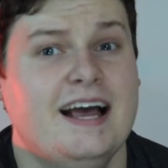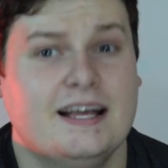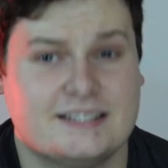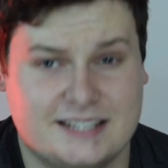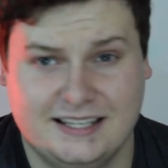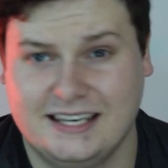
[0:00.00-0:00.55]

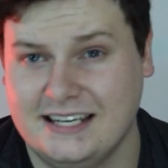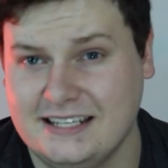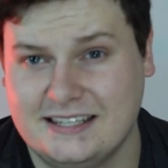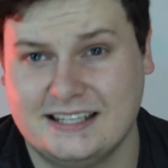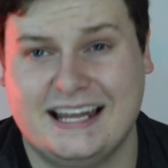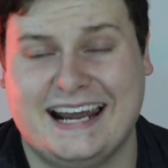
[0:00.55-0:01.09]
selling
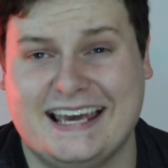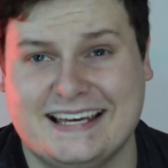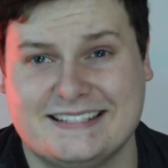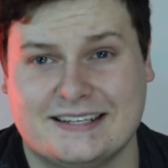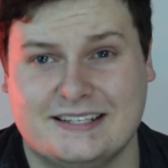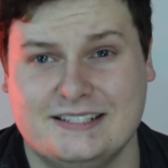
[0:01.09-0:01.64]
anything that
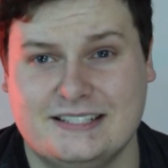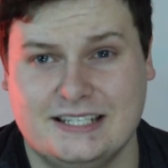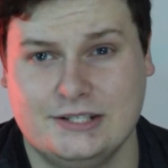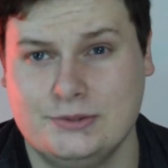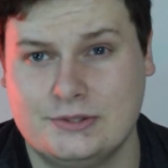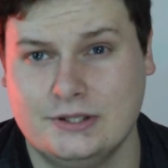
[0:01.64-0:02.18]
has
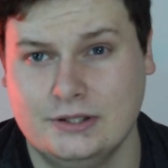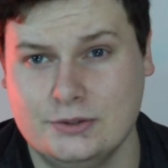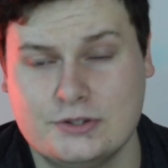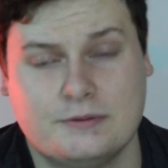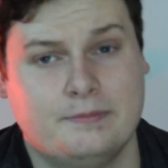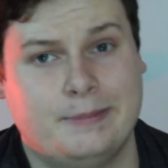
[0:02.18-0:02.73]
continued to
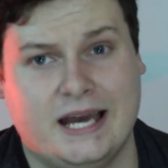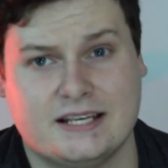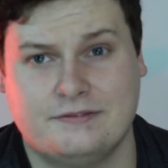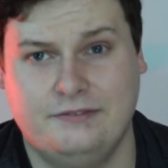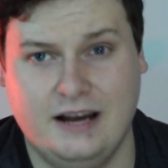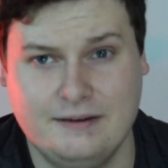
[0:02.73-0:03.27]
lose
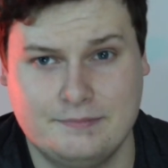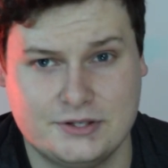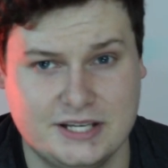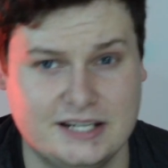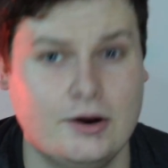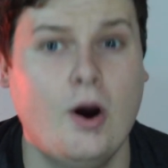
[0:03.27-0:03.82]
past
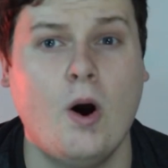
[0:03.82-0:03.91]
5%,